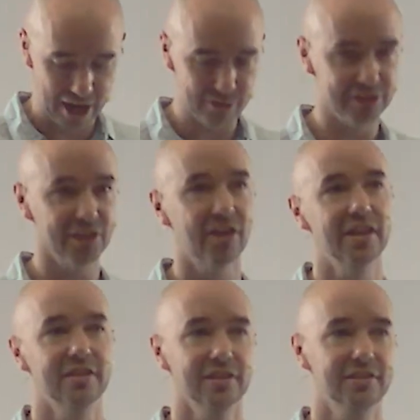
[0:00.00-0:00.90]

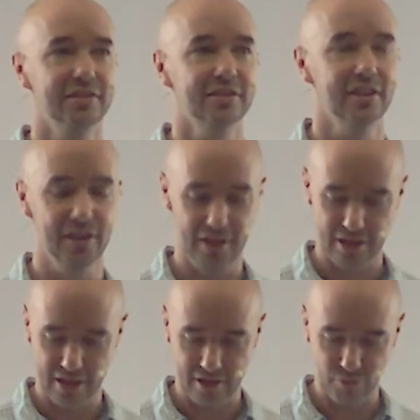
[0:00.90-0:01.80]
outsiders?
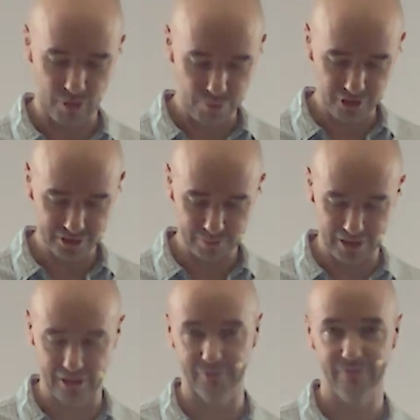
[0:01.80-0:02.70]
Well,
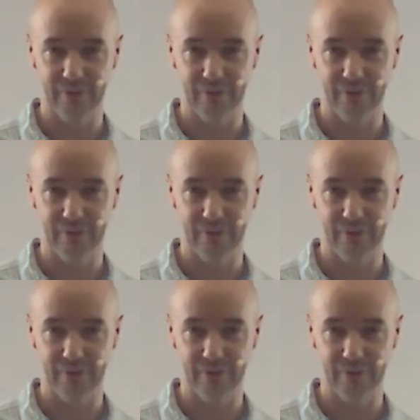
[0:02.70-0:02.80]
possibly.